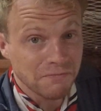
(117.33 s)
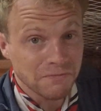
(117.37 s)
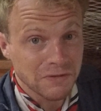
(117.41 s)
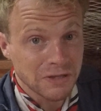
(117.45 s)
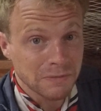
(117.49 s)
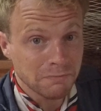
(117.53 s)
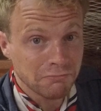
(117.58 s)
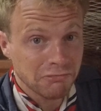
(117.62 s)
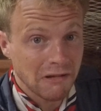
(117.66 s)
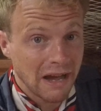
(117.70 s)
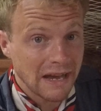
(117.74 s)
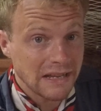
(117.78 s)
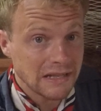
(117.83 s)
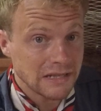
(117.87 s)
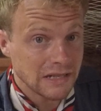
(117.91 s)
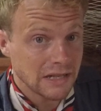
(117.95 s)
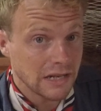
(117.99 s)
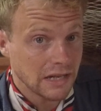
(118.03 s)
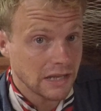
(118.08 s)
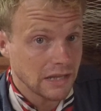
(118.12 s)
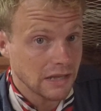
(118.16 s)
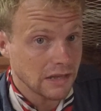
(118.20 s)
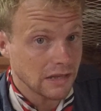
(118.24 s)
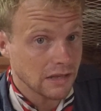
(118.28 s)

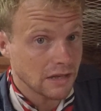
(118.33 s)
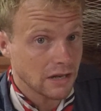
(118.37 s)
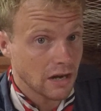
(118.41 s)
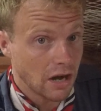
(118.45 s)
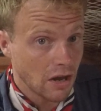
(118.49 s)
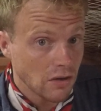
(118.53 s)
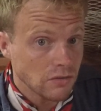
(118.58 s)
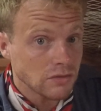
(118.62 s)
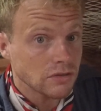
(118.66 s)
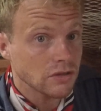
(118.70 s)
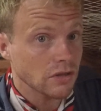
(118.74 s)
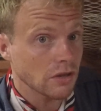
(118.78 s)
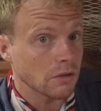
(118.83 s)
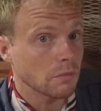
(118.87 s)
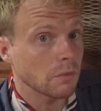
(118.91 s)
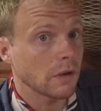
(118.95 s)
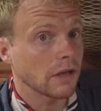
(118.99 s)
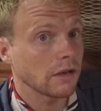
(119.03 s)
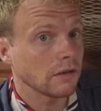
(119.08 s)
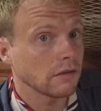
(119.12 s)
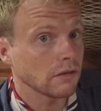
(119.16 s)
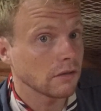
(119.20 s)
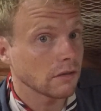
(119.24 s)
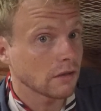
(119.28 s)
surprisingly close to the
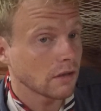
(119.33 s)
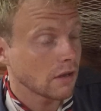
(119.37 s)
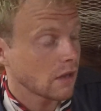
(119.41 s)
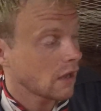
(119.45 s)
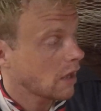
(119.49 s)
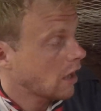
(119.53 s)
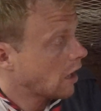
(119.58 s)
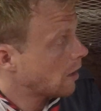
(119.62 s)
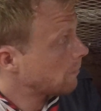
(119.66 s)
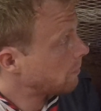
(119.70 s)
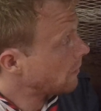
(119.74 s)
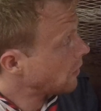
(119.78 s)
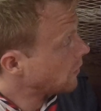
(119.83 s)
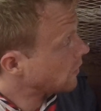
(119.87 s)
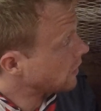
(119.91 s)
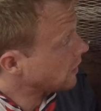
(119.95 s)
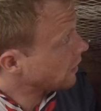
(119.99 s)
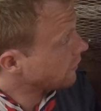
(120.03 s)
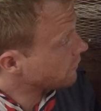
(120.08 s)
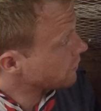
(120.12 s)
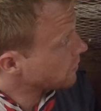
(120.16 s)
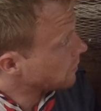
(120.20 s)
wind. A boat, in other